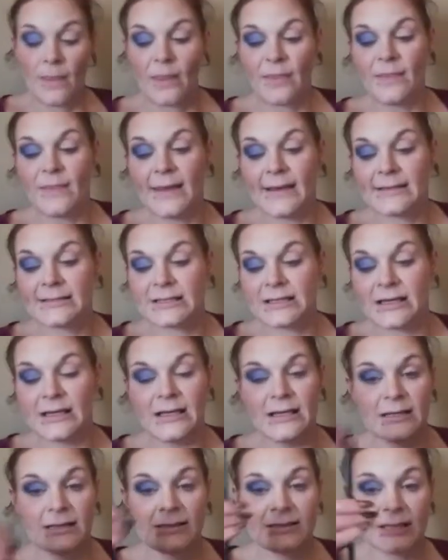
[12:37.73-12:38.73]
This
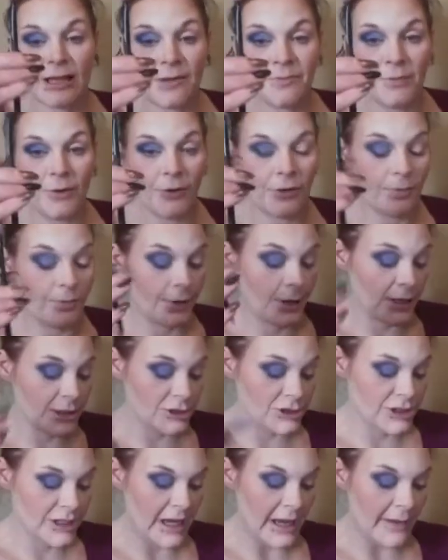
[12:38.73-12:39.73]
is a Moda
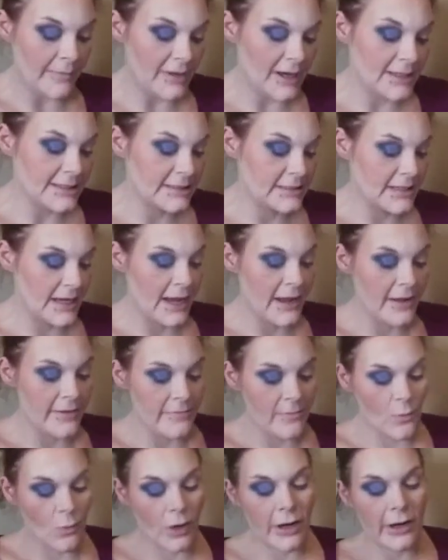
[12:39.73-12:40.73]
brush, came in a set.
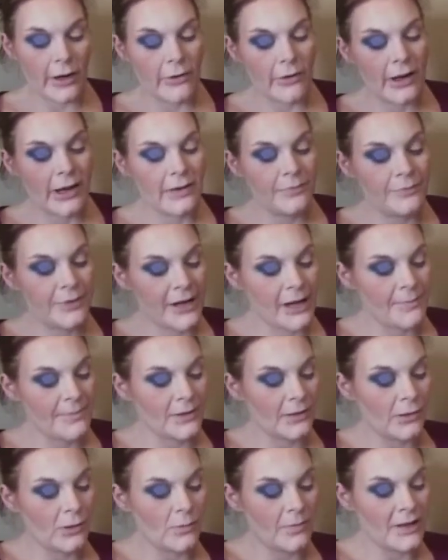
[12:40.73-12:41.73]
We're going to go ahead and pick up a
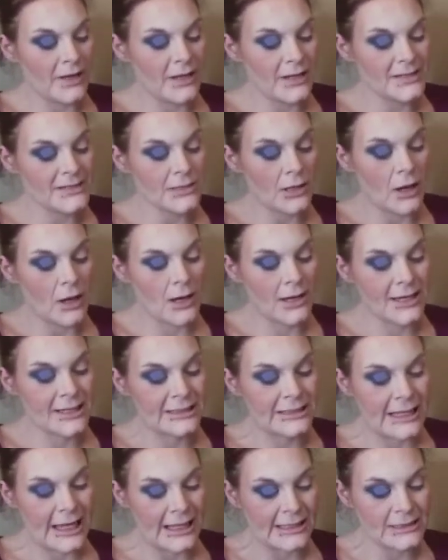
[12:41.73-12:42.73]
little bit of this
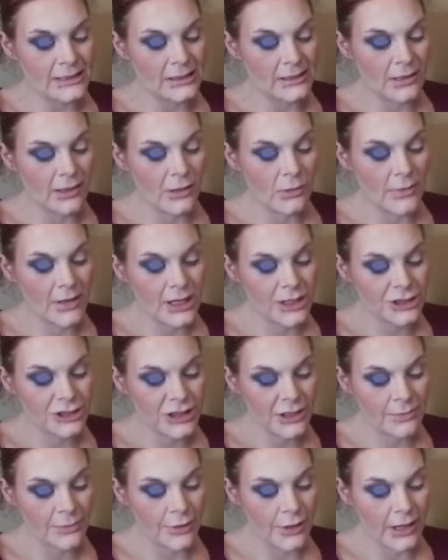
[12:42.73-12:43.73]
onyx. It has a little bit of
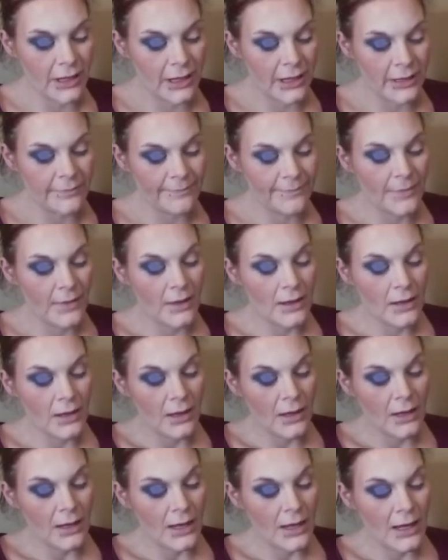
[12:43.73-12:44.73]
shimmer in it.
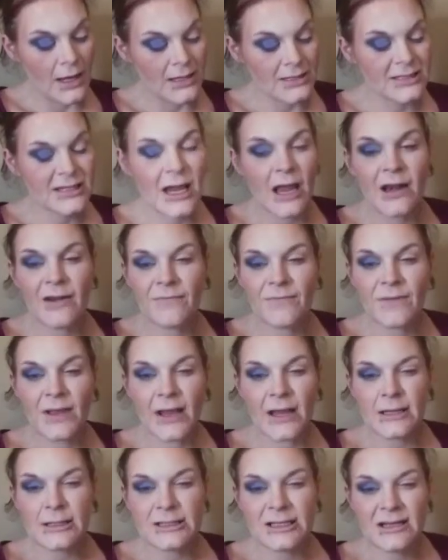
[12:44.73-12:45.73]
It's kind of
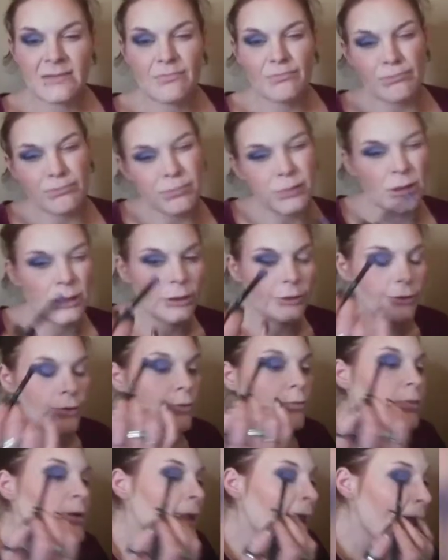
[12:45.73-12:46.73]
like a deep
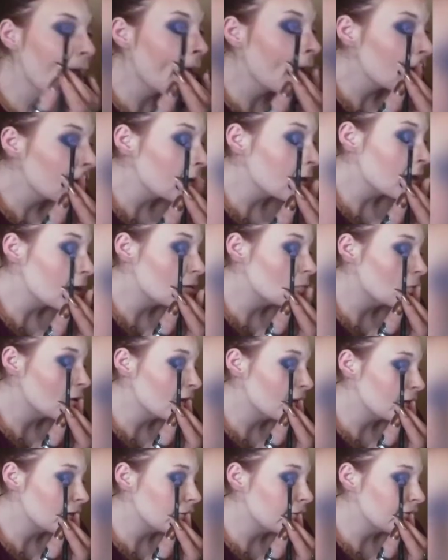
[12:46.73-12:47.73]
blue-black, and we're
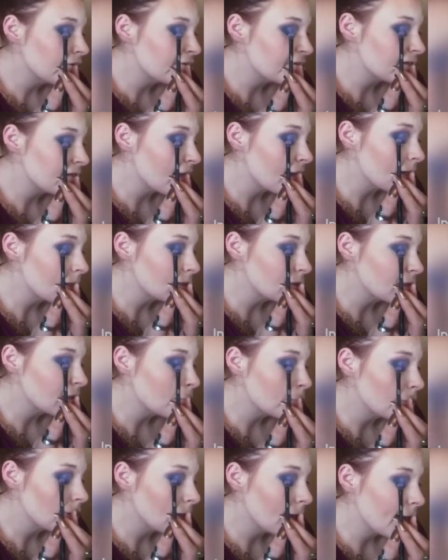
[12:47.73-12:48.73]
going to use that to
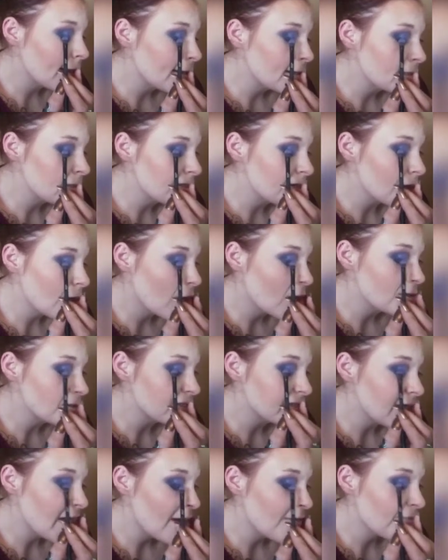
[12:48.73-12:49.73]
blend our
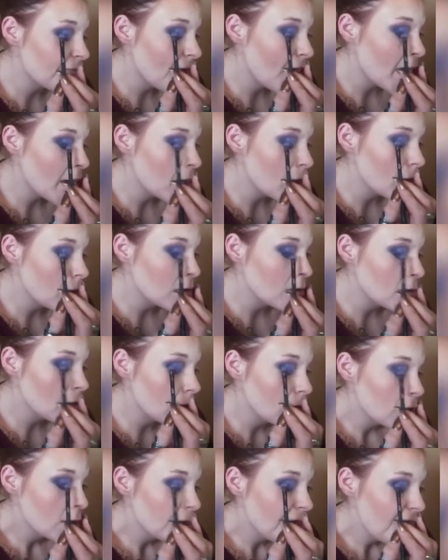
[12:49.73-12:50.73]
sapphire
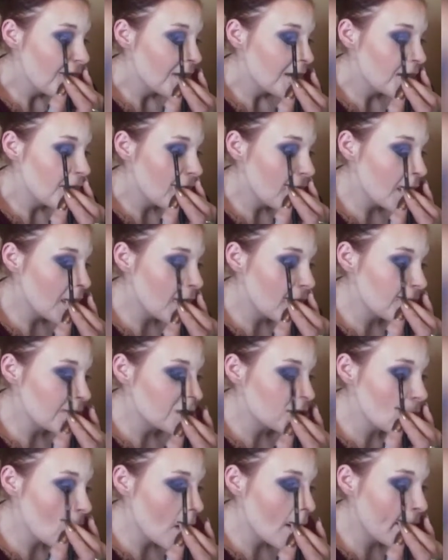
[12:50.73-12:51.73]

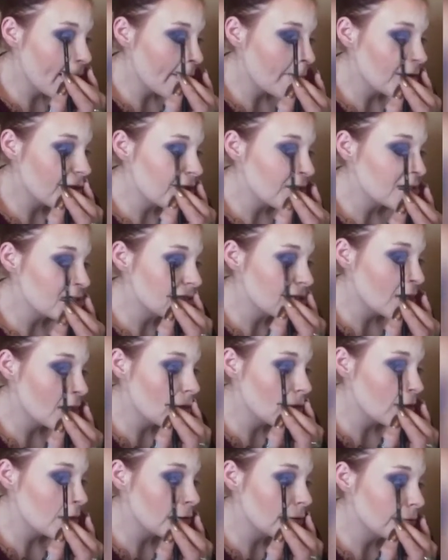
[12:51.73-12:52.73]
into our amethyst
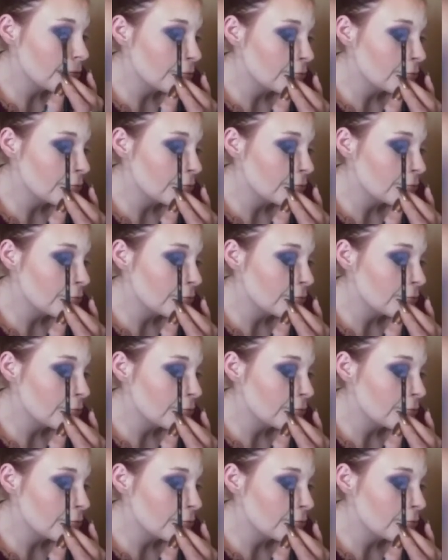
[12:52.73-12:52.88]
color.